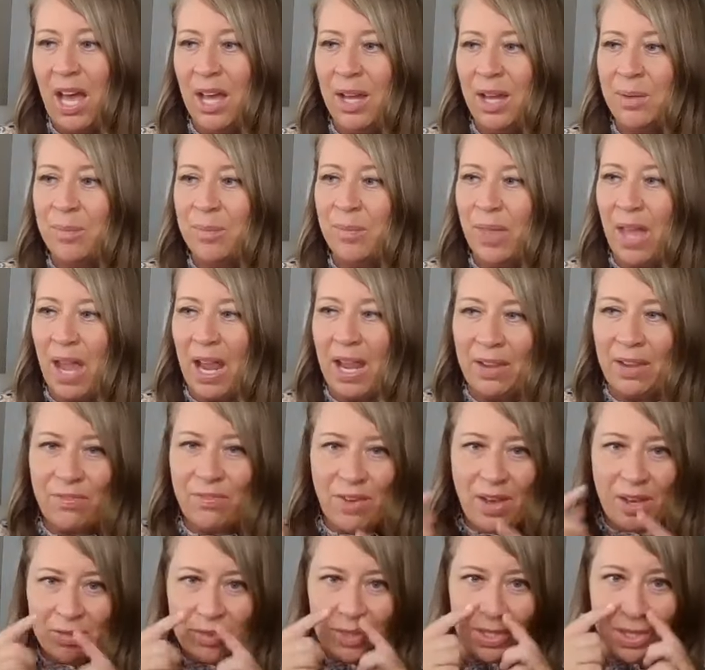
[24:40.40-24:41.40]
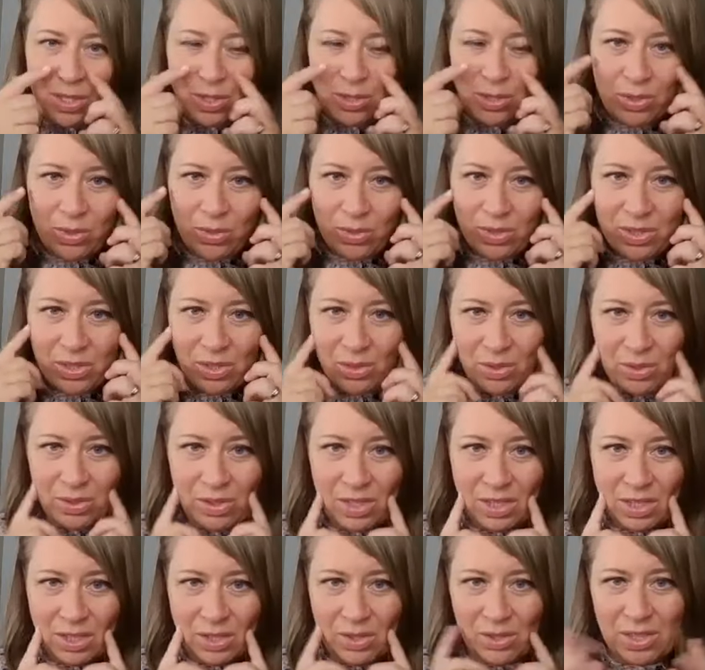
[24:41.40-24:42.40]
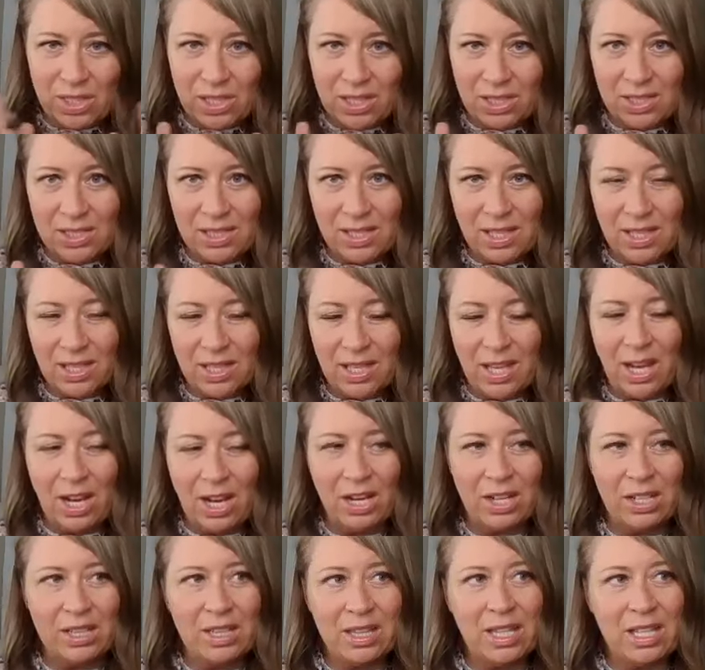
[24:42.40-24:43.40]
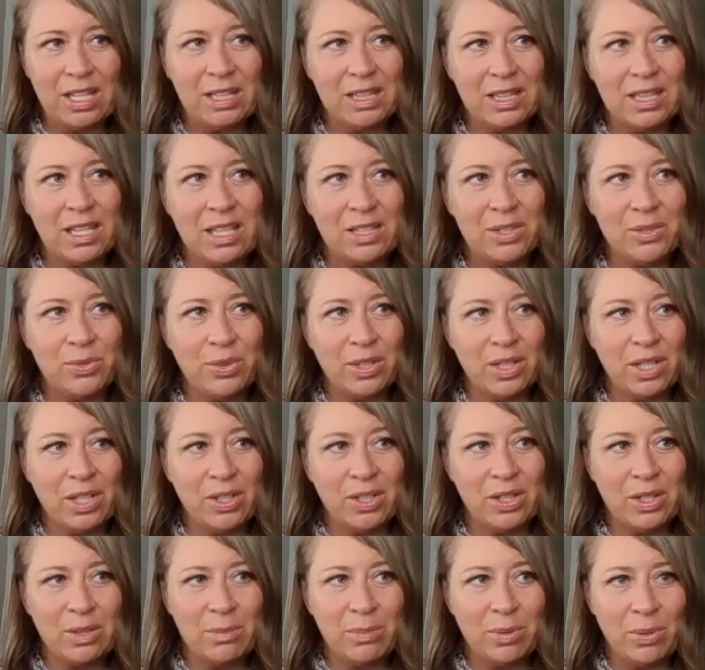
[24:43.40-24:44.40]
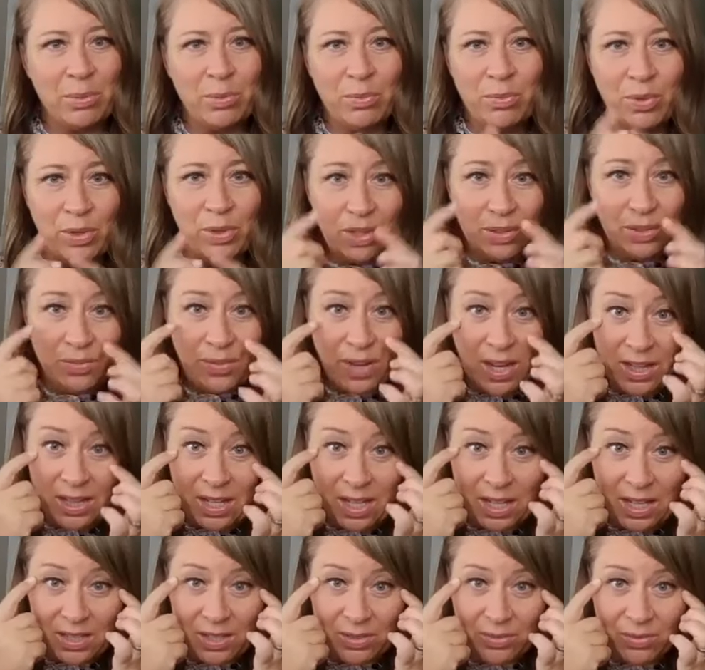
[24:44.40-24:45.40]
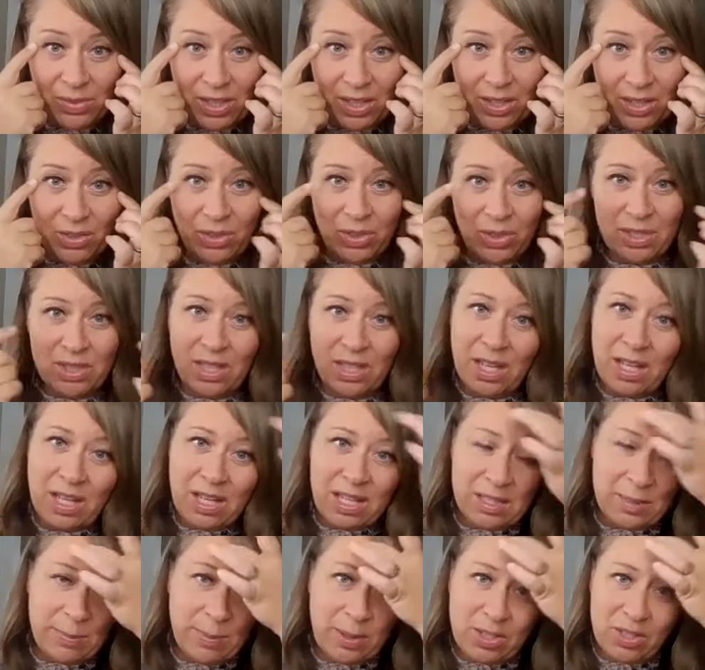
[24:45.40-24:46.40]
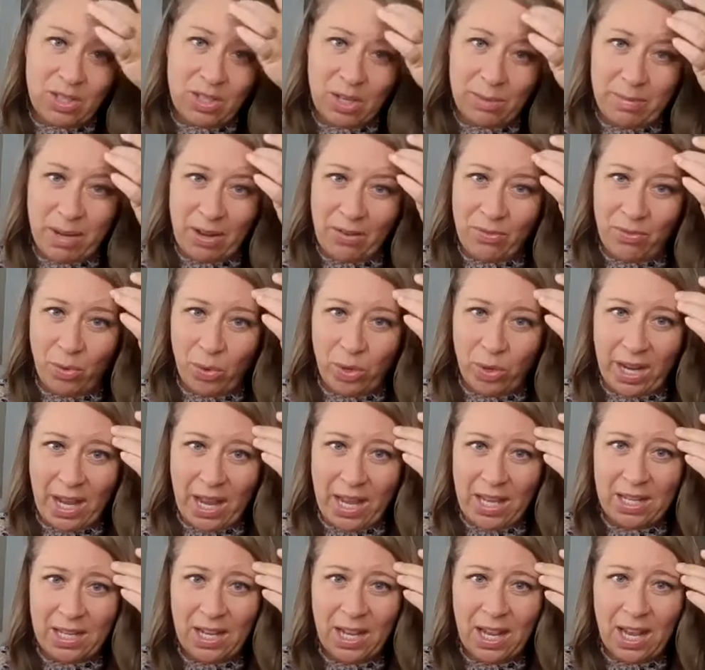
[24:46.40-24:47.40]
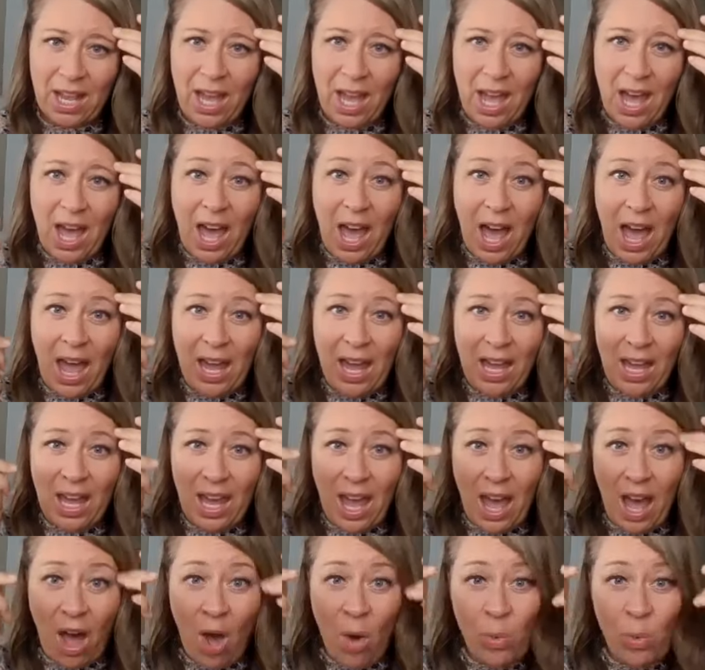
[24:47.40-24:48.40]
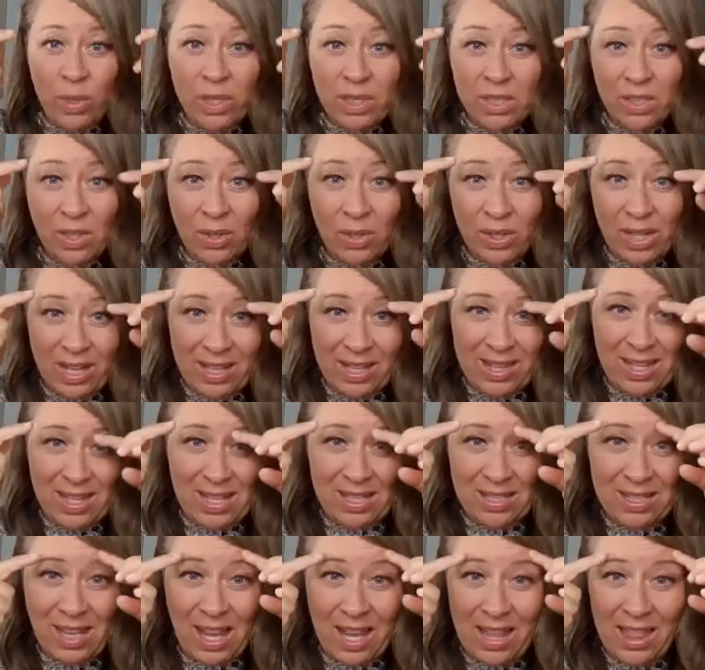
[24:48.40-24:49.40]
I found huge results in using skincare that's really good. But for the fine lines and wrinkles, especially on my forehead, I always go like this.